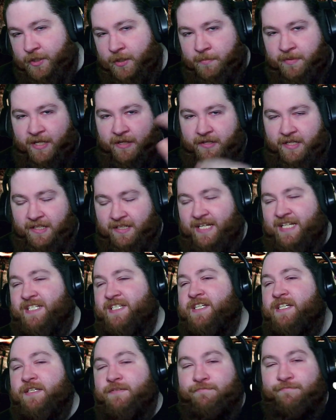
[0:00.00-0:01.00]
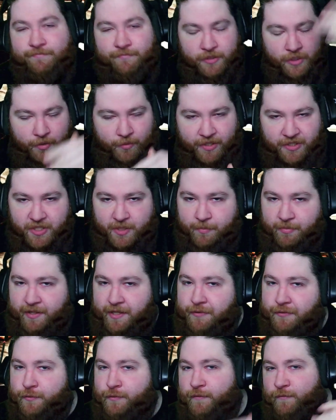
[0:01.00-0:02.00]
about Alessa, go watch our
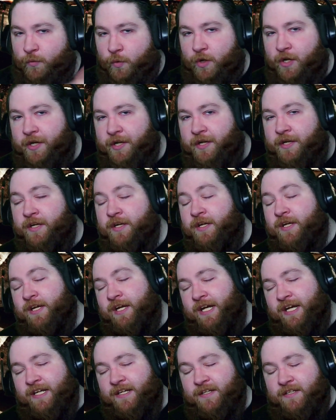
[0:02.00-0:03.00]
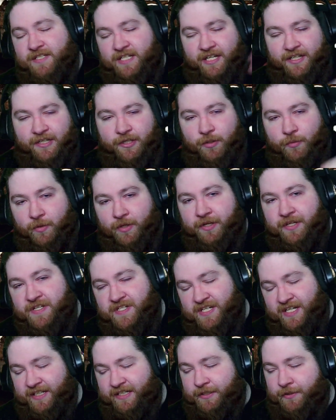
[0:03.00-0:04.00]
playthrough of Silent Hill 1 and
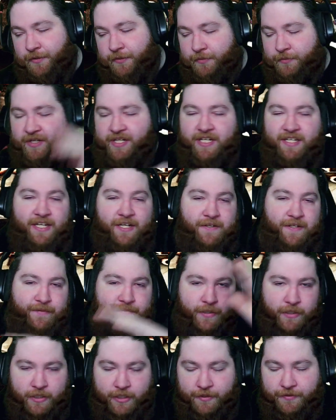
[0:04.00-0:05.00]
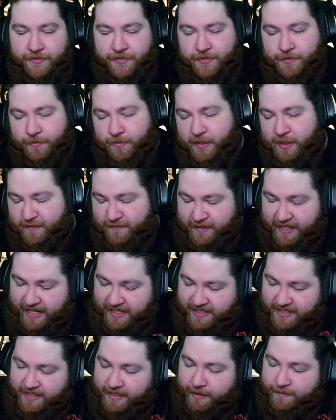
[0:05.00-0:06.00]
Silent Hill 3. That'll give you all the story of that
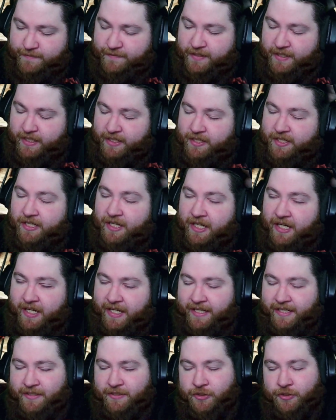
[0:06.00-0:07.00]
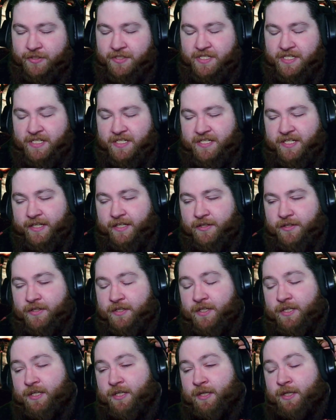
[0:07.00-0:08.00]
stuff in good detail.
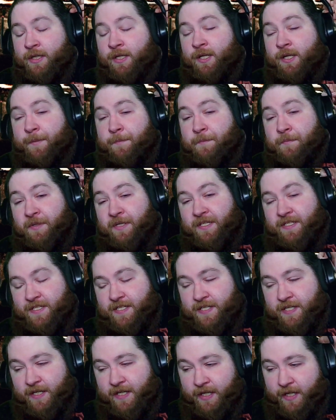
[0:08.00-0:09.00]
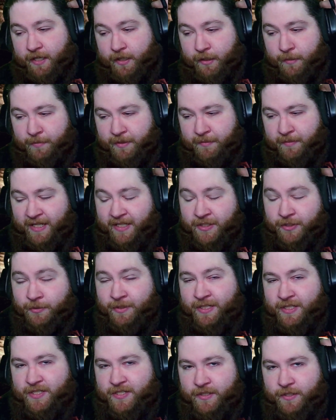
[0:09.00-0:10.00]
But by
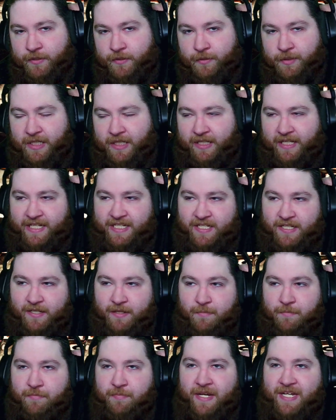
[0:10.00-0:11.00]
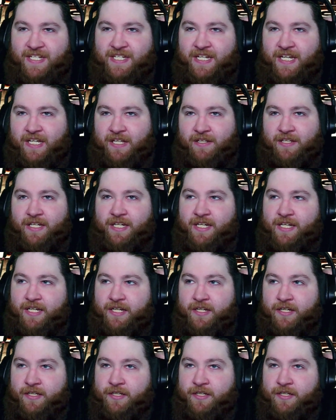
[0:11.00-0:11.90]
doing so, Alessa basically